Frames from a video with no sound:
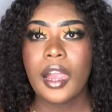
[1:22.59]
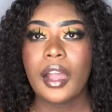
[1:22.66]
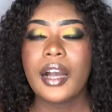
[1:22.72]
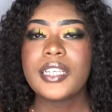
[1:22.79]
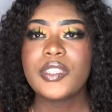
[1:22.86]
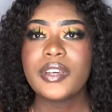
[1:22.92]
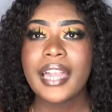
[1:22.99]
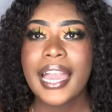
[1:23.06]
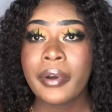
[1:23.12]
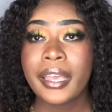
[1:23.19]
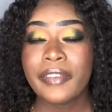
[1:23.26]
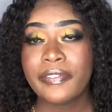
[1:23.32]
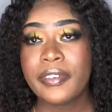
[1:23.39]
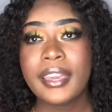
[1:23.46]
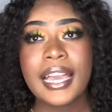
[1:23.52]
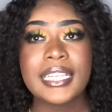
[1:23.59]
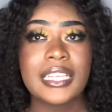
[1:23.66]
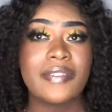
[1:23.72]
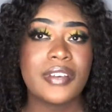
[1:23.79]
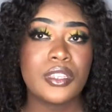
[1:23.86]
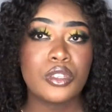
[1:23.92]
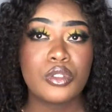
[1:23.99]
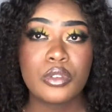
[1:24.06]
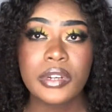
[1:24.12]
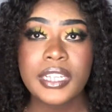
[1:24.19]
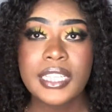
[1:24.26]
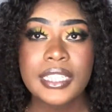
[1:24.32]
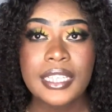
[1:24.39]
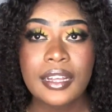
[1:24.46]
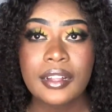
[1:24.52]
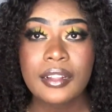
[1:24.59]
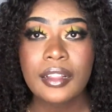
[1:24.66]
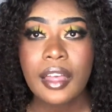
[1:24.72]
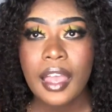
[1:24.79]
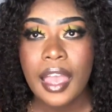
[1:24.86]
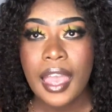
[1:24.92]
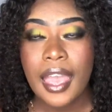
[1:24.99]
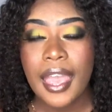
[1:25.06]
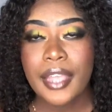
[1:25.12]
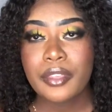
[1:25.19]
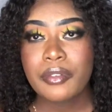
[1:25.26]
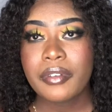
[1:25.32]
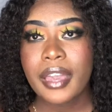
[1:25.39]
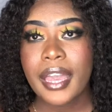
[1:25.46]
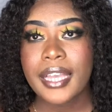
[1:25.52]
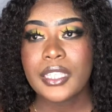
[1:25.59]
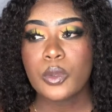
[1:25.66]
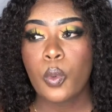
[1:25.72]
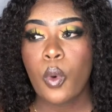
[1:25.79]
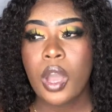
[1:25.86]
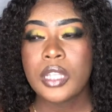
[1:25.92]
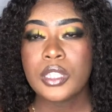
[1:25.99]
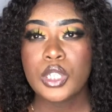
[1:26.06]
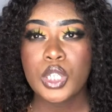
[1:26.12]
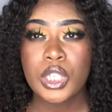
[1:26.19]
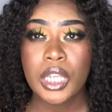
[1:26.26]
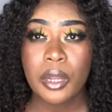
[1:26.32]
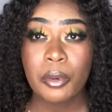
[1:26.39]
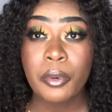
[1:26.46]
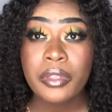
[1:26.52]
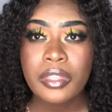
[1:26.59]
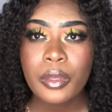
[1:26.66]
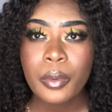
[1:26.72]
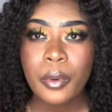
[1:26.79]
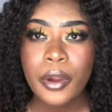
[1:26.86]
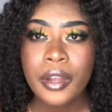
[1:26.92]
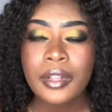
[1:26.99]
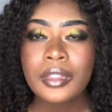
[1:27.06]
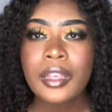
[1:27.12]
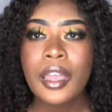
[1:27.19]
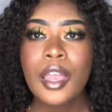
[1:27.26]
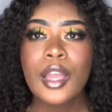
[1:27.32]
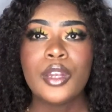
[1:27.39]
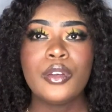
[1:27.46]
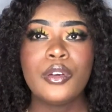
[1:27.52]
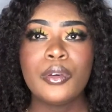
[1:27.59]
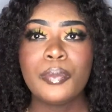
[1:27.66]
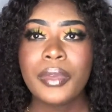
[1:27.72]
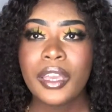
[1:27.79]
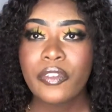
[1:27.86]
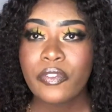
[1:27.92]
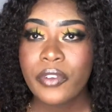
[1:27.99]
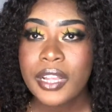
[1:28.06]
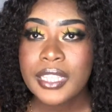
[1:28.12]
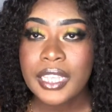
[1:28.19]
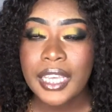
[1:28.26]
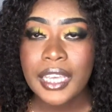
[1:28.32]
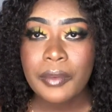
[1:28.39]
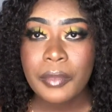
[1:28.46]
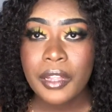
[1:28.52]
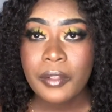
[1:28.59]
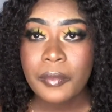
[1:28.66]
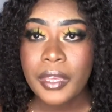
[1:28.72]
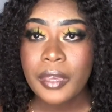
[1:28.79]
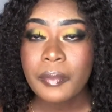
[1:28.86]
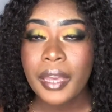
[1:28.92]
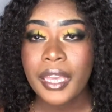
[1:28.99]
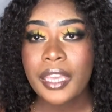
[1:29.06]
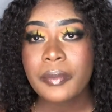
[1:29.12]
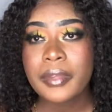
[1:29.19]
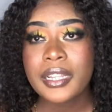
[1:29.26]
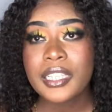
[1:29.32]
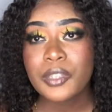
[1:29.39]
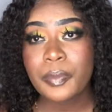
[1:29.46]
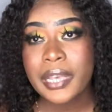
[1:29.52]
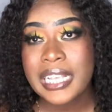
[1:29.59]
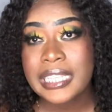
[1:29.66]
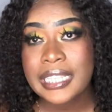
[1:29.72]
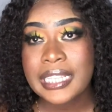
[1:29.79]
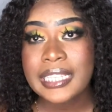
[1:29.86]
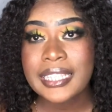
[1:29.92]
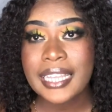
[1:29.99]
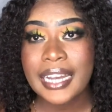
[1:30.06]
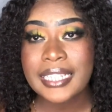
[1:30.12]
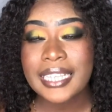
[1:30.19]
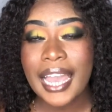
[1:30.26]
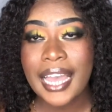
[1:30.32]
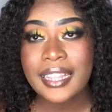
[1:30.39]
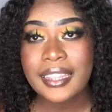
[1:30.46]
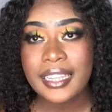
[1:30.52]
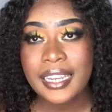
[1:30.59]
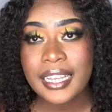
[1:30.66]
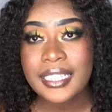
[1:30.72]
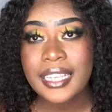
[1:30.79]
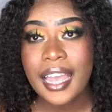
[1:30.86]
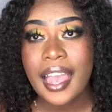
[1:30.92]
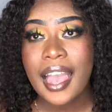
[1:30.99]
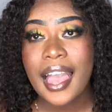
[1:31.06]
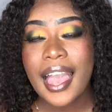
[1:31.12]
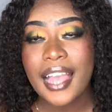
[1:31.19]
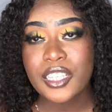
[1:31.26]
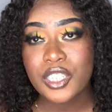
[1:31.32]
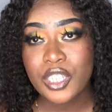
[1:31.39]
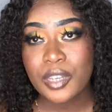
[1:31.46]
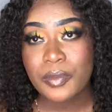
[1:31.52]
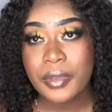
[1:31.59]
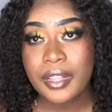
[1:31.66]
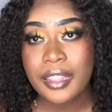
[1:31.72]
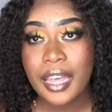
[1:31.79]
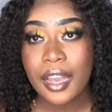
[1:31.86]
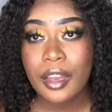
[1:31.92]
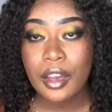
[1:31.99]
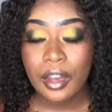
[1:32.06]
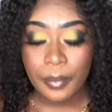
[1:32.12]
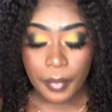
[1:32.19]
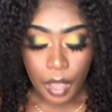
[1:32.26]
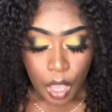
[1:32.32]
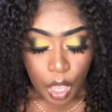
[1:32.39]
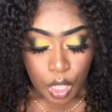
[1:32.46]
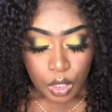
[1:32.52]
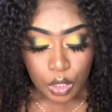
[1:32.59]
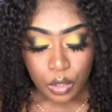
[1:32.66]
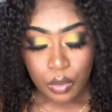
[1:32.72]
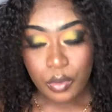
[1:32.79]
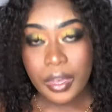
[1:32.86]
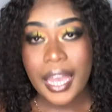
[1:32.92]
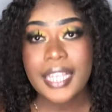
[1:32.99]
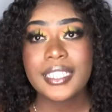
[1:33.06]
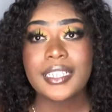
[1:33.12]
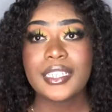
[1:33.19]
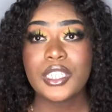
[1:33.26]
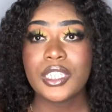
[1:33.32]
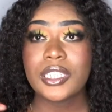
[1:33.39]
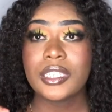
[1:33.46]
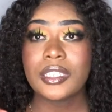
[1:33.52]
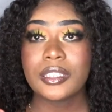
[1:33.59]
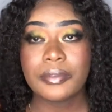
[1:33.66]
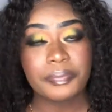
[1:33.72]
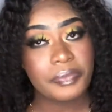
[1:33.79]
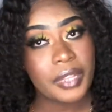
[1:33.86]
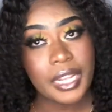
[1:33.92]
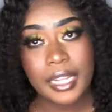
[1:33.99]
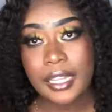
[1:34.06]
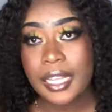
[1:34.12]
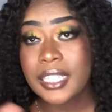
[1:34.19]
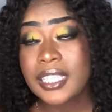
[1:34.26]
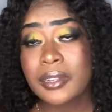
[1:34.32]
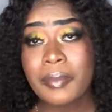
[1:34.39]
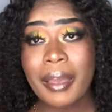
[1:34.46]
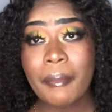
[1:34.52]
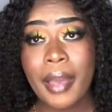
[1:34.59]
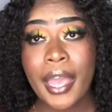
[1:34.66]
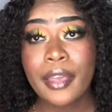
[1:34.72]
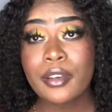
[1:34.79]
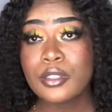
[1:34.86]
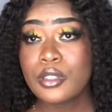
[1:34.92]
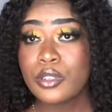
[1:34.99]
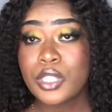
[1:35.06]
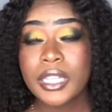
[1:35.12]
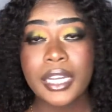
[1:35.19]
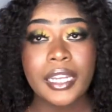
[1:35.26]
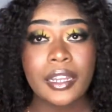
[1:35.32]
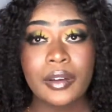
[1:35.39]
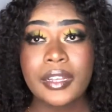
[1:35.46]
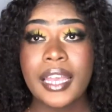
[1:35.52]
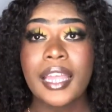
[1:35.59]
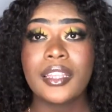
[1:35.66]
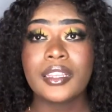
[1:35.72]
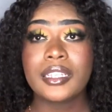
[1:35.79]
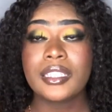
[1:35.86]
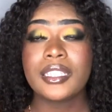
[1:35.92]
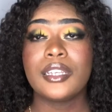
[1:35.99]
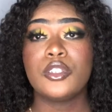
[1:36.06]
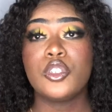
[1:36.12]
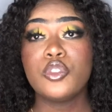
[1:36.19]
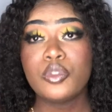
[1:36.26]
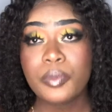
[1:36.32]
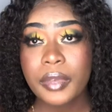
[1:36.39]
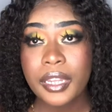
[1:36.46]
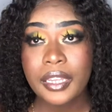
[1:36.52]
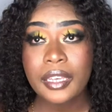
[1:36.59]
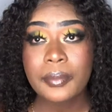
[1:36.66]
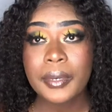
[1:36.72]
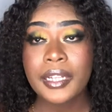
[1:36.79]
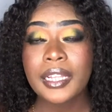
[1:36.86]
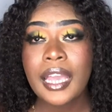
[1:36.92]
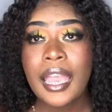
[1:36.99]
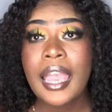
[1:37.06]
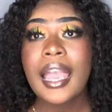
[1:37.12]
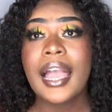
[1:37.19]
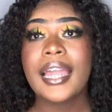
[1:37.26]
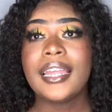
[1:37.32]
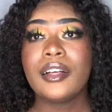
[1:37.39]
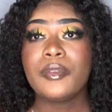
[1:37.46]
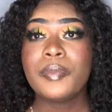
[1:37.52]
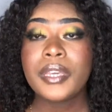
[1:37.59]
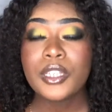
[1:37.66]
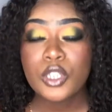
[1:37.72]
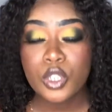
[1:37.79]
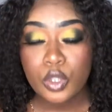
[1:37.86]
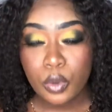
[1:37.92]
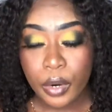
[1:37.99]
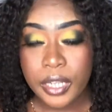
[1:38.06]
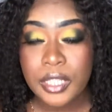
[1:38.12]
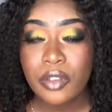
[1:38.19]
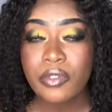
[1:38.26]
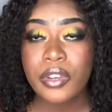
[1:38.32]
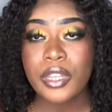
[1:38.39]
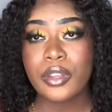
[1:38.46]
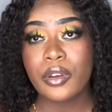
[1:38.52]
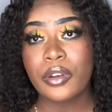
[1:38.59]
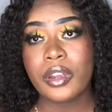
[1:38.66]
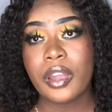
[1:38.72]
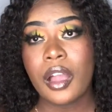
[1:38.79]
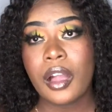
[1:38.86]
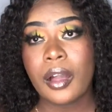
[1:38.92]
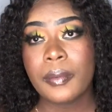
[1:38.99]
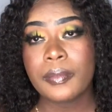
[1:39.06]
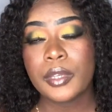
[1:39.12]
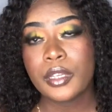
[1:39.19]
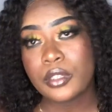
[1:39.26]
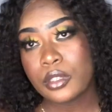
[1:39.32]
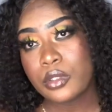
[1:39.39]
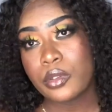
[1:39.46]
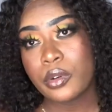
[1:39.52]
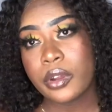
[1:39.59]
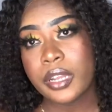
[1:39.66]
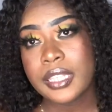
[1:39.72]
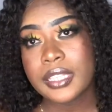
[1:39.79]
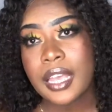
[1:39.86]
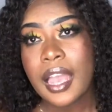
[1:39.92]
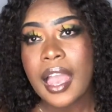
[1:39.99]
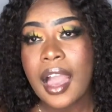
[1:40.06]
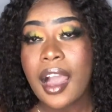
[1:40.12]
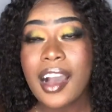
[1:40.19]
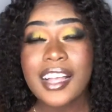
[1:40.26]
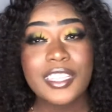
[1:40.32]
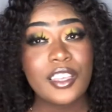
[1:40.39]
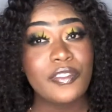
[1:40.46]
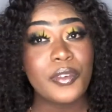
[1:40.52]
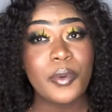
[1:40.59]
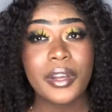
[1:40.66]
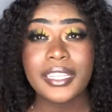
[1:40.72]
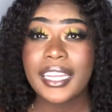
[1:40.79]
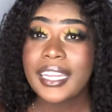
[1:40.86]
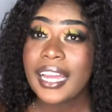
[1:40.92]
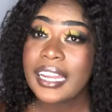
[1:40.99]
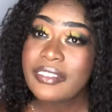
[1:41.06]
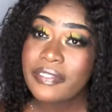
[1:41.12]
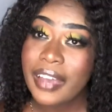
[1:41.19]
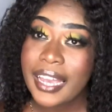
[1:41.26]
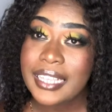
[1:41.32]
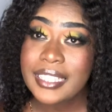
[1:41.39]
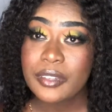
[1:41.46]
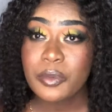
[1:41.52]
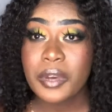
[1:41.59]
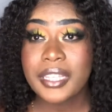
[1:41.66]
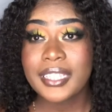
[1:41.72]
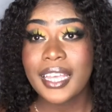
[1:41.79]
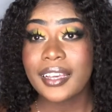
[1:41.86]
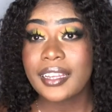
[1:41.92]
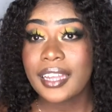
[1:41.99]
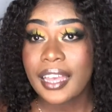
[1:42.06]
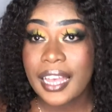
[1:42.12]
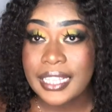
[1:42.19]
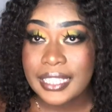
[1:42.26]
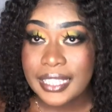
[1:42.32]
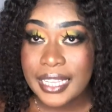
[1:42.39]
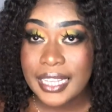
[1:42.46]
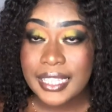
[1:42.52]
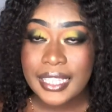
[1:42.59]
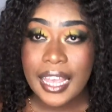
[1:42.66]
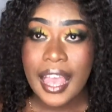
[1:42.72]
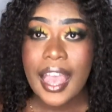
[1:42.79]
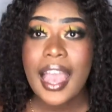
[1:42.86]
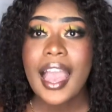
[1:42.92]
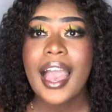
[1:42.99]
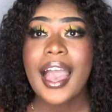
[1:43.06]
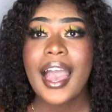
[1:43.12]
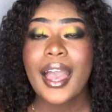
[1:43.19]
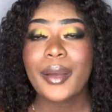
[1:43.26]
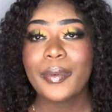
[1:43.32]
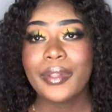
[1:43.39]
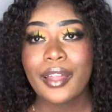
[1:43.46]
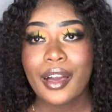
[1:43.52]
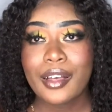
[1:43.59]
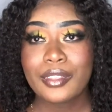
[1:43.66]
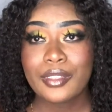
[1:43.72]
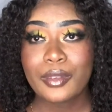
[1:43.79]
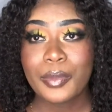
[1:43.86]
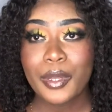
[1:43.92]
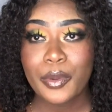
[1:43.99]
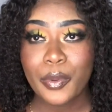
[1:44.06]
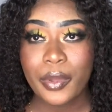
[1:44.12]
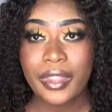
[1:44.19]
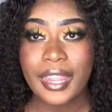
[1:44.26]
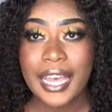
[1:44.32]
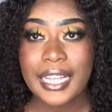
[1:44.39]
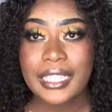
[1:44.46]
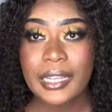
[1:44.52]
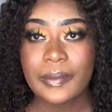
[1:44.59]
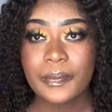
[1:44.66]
Also, guys, if you guys have a story to tell and you guys want to share it with the world, don't be afraid to email me. My email is business.anthonet@gmail.com. So you guys could just click, it's in my bio, so check it out and just shoot me an email and I'll be sure to read your stories. Also, if you want any advice and once I could assist, I will also be doing that.